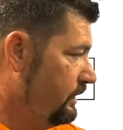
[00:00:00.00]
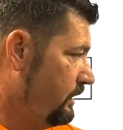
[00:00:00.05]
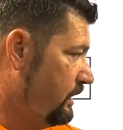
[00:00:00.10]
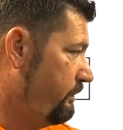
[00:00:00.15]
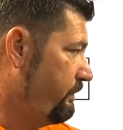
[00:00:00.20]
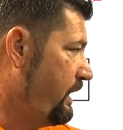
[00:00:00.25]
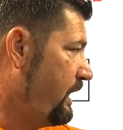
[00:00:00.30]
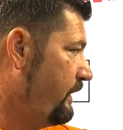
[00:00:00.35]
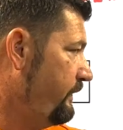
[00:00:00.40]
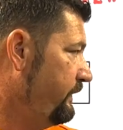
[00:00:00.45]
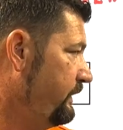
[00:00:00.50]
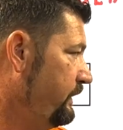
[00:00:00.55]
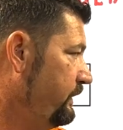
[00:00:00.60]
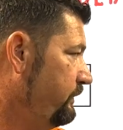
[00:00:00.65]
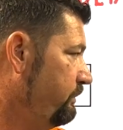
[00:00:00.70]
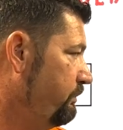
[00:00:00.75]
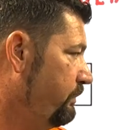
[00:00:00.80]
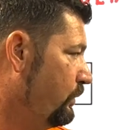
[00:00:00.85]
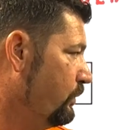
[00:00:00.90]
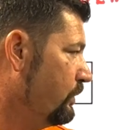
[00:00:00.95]
about
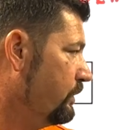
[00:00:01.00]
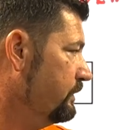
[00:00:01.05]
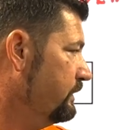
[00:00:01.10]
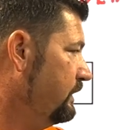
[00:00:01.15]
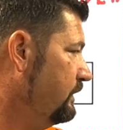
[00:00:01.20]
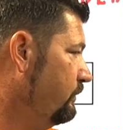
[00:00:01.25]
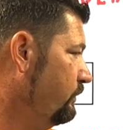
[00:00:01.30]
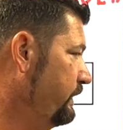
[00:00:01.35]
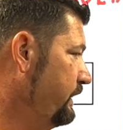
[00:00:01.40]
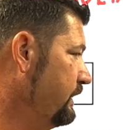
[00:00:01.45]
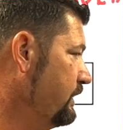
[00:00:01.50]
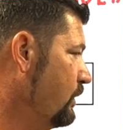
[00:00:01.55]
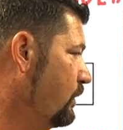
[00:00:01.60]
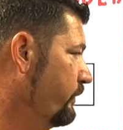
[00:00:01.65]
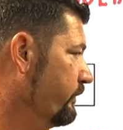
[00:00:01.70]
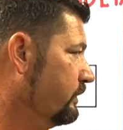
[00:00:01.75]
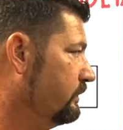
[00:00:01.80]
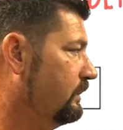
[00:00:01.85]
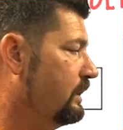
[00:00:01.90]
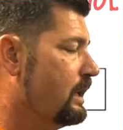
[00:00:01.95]
this board that we go
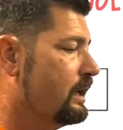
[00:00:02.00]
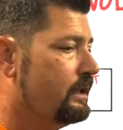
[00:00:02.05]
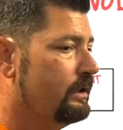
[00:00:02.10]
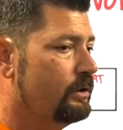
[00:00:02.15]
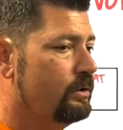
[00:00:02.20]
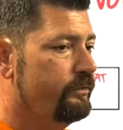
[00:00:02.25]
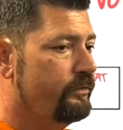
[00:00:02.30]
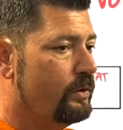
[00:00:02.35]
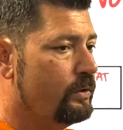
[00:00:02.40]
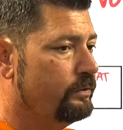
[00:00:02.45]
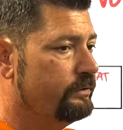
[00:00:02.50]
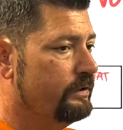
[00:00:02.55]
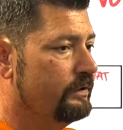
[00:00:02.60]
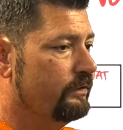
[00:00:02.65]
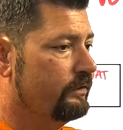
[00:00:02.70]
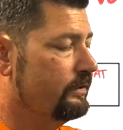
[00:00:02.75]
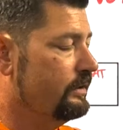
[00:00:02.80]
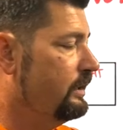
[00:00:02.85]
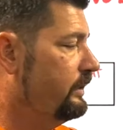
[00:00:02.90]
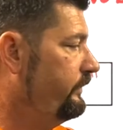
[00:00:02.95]
over a lot of low
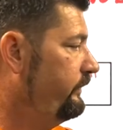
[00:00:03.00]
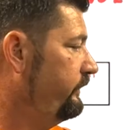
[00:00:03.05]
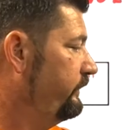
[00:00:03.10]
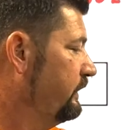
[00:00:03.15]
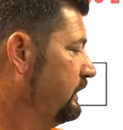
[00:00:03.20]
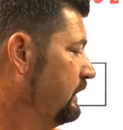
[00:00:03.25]
voltage stuff.